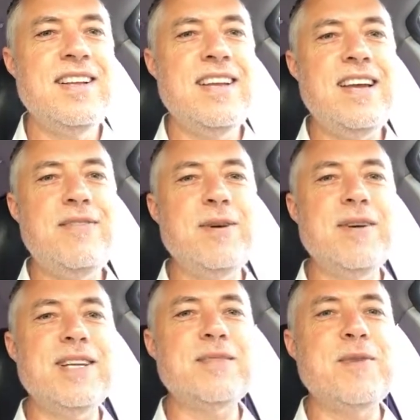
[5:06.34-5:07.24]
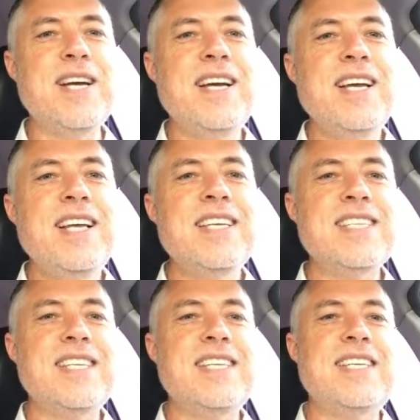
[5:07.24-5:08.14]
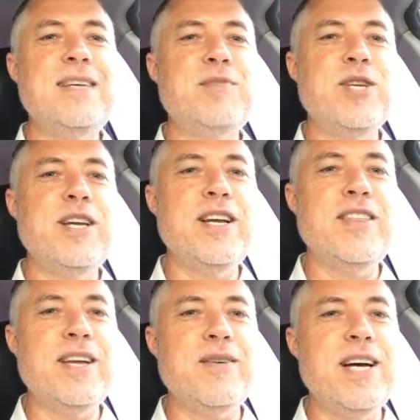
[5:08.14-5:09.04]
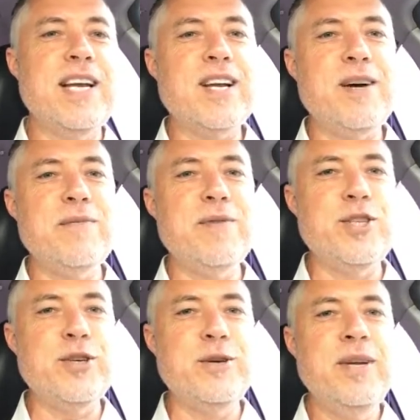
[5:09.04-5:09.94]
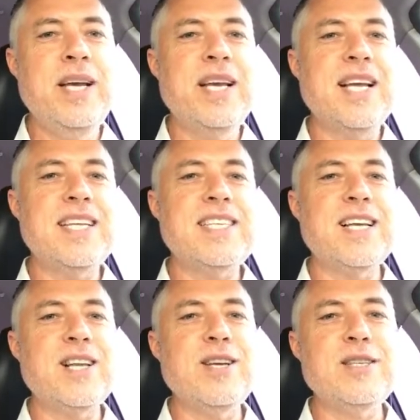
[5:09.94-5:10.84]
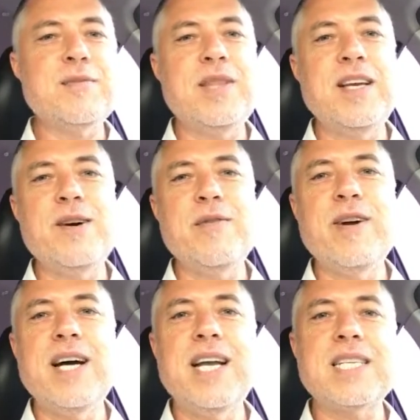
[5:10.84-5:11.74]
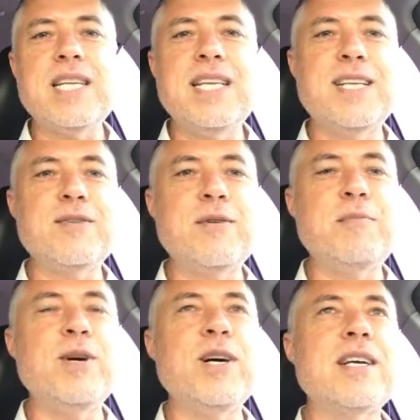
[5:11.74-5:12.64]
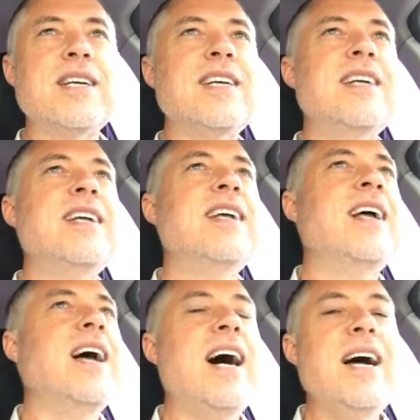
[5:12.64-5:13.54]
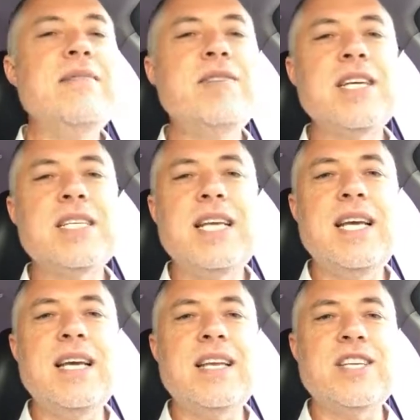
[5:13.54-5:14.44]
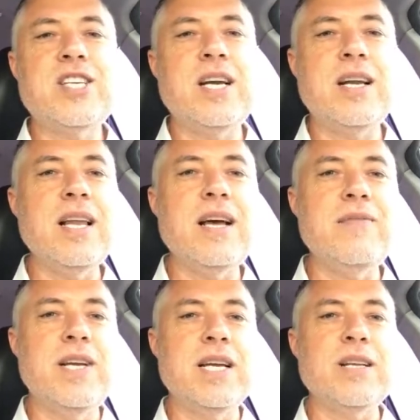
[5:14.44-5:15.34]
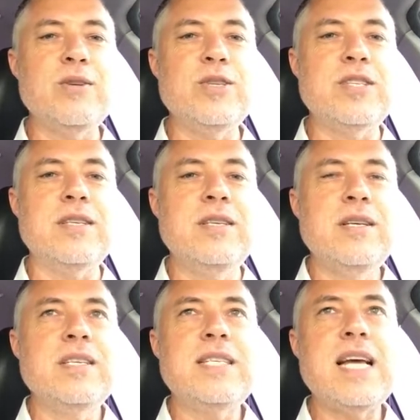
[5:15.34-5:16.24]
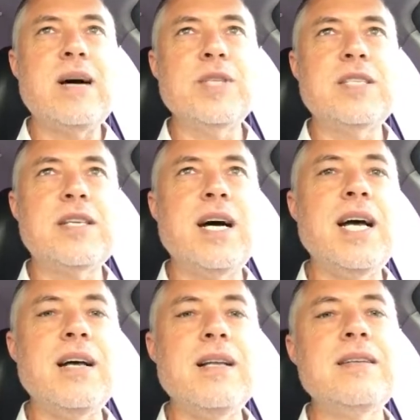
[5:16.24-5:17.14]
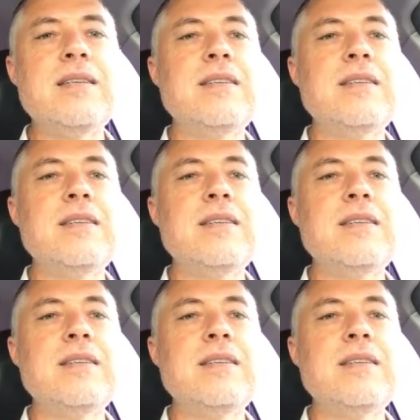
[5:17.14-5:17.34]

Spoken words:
Everyone is aware this is a deep journey thing, right? A convert Jew gets in close with the alt-right, it's leading to a book. I'm just here to share love and inclusion, Talmud style.